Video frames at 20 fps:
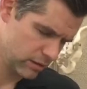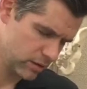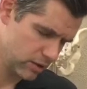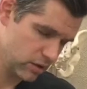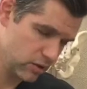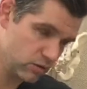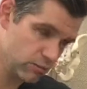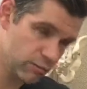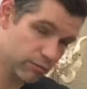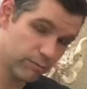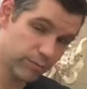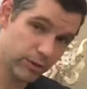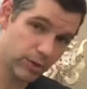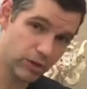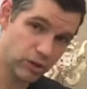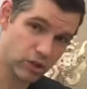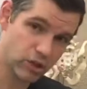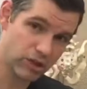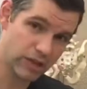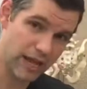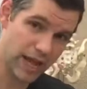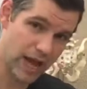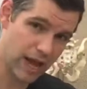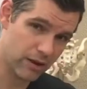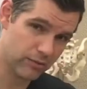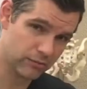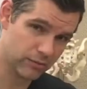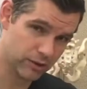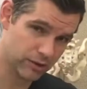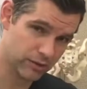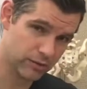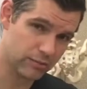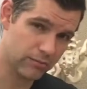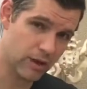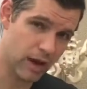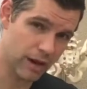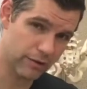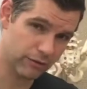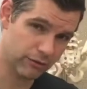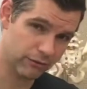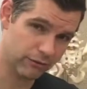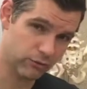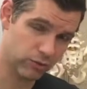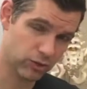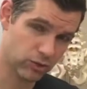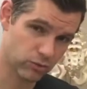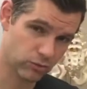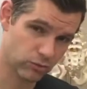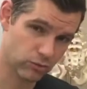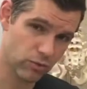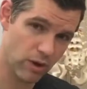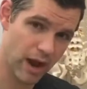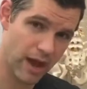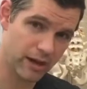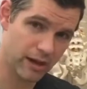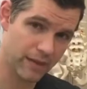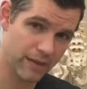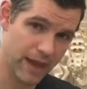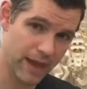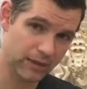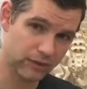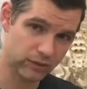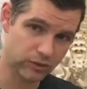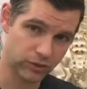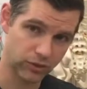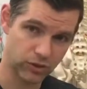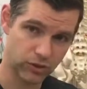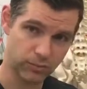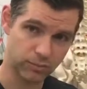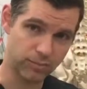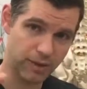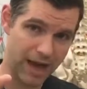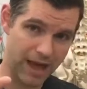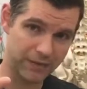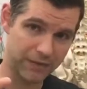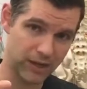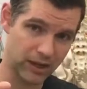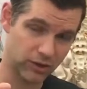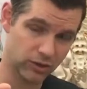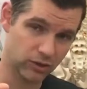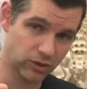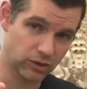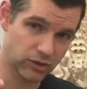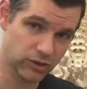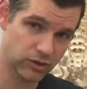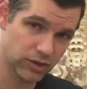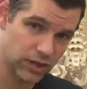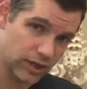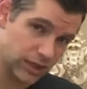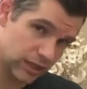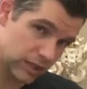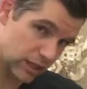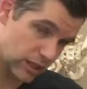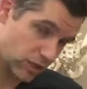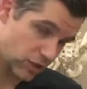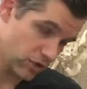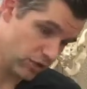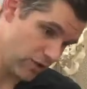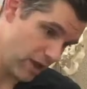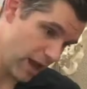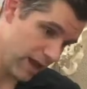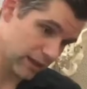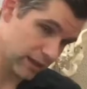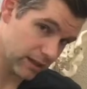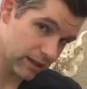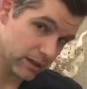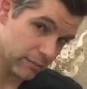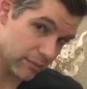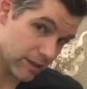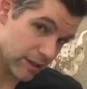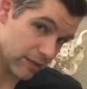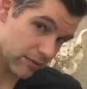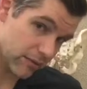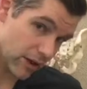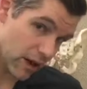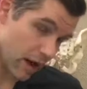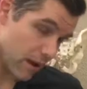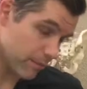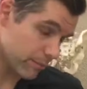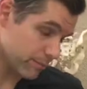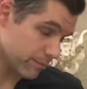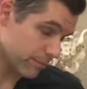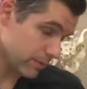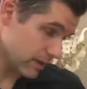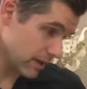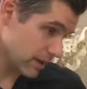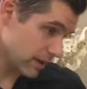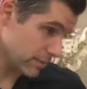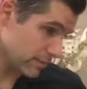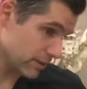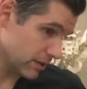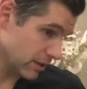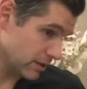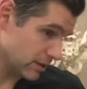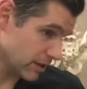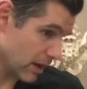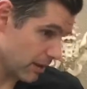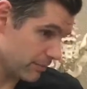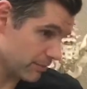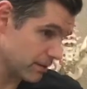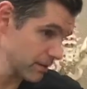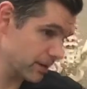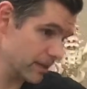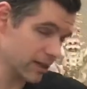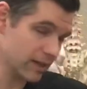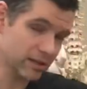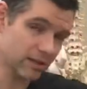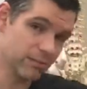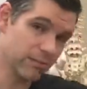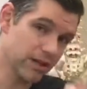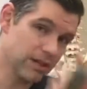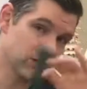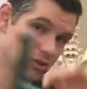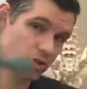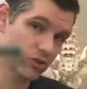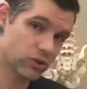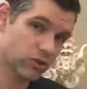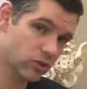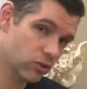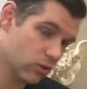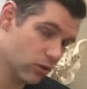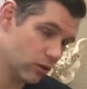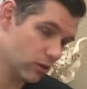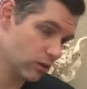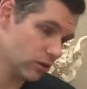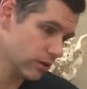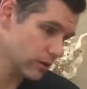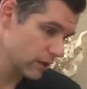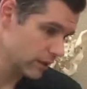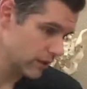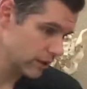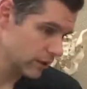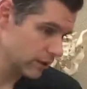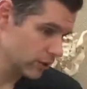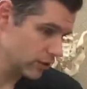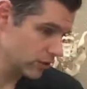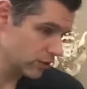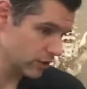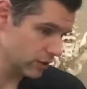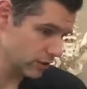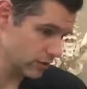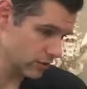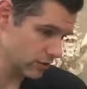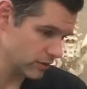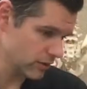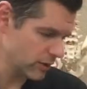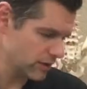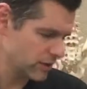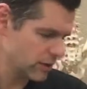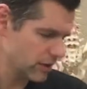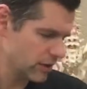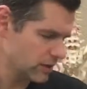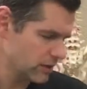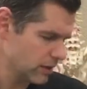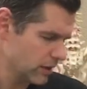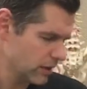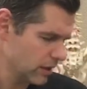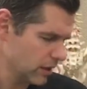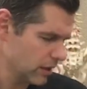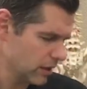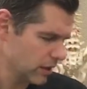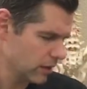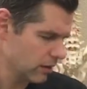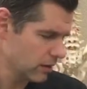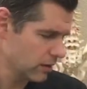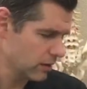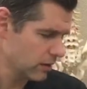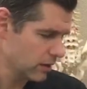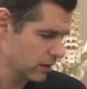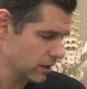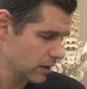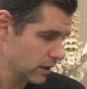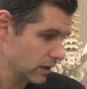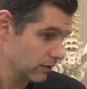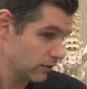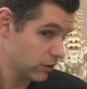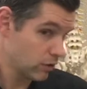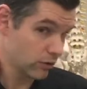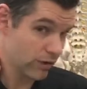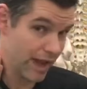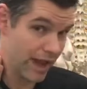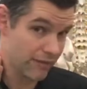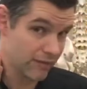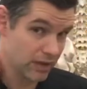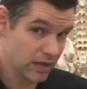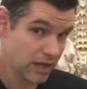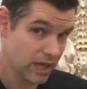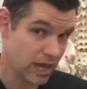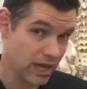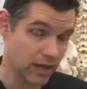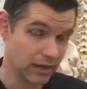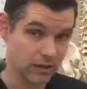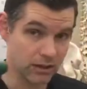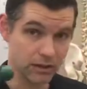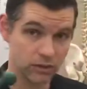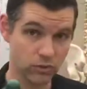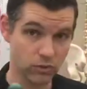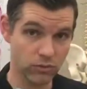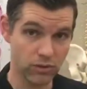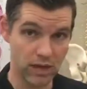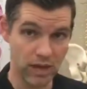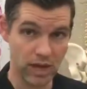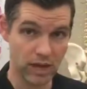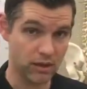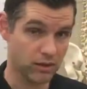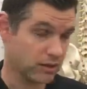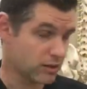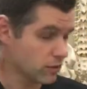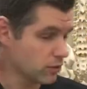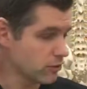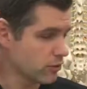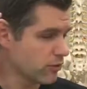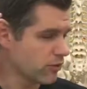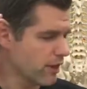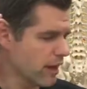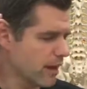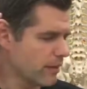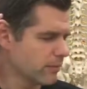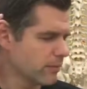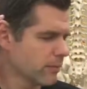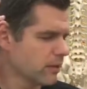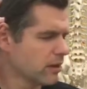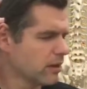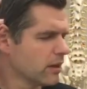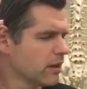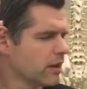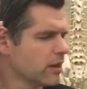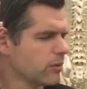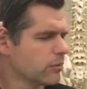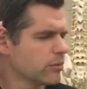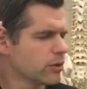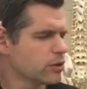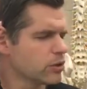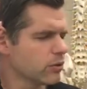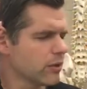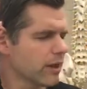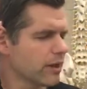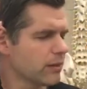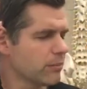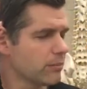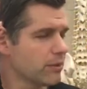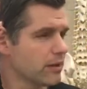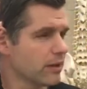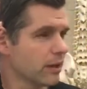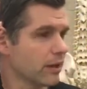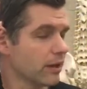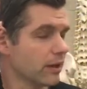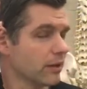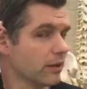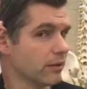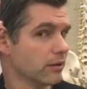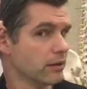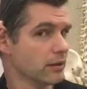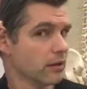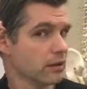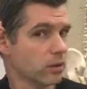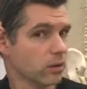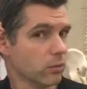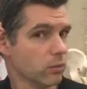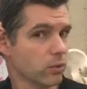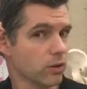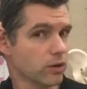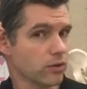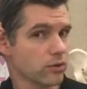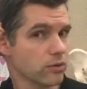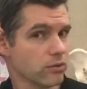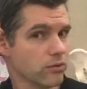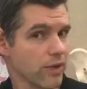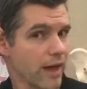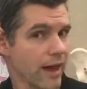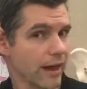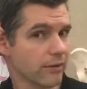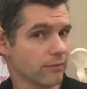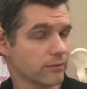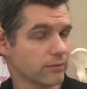You push down with some moderate force right on that little spot that hurts in your neck. It could be even up in the top of the neck, the base of the skull. You can use these things in here. If you don't have a cane, that's okay. Get your thumb, push it right up in there and work through that.